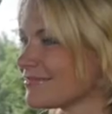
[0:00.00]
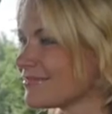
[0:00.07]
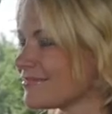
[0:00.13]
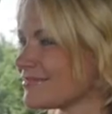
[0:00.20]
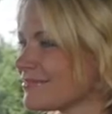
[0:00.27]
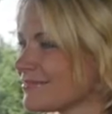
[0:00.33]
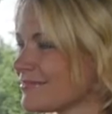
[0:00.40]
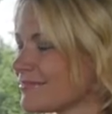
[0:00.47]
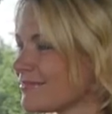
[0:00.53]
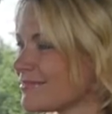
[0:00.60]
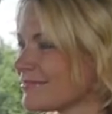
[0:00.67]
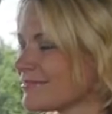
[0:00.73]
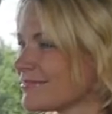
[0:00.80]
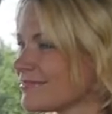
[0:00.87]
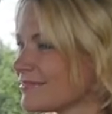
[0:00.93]

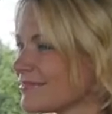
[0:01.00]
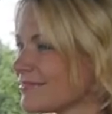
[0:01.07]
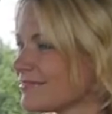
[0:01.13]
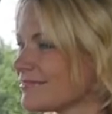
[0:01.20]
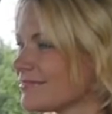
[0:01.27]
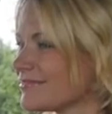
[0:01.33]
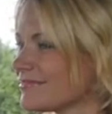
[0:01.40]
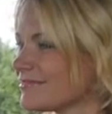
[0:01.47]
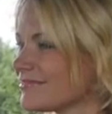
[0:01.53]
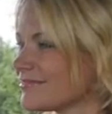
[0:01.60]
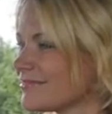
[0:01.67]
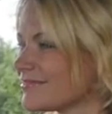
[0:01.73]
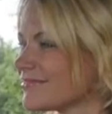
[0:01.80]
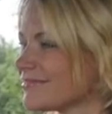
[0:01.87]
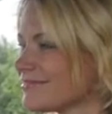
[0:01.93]

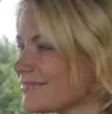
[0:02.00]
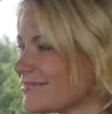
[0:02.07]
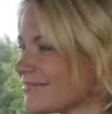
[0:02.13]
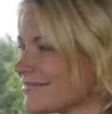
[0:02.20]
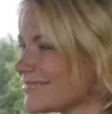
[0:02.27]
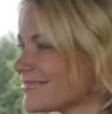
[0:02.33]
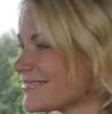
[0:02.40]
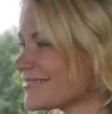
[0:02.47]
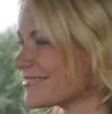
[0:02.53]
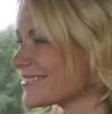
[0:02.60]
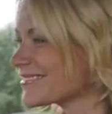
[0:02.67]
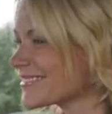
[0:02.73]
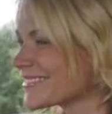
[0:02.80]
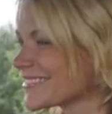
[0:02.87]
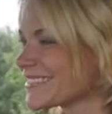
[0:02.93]

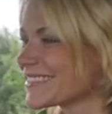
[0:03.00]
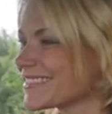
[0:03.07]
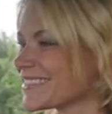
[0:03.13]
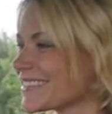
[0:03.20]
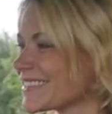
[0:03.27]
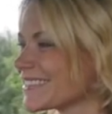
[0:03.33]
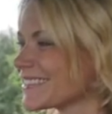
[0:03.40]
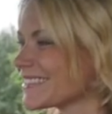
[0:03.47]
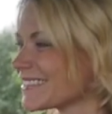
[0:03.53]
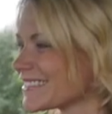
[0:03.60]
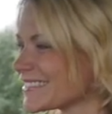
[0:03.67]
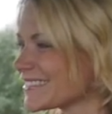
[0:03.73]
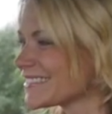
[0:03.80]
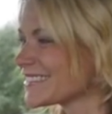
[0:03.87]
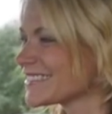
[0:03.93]

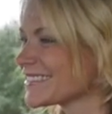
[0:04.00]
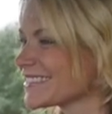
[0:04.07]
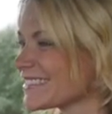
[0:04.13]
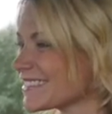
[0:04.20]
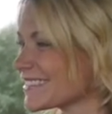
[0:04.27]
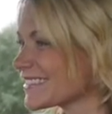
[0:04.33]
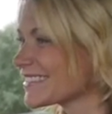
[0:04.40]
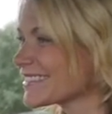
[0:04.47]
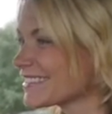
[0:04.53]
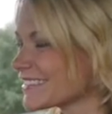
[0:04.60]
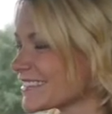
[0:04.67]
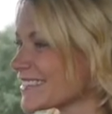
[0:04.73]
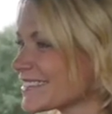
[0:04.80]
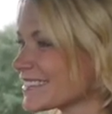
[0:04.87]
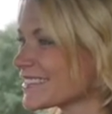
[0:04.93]

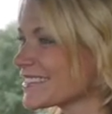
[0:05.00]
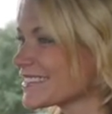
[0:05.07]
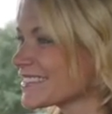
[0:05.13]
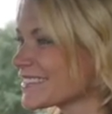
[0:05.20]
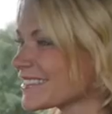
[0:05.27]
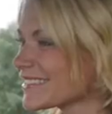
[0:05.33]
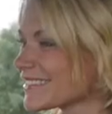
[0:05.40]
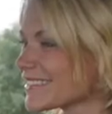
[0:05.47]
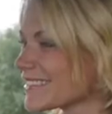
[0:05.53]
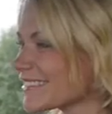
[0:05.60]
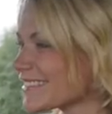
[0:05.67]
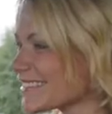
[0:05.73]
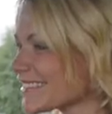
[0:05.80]
(silent)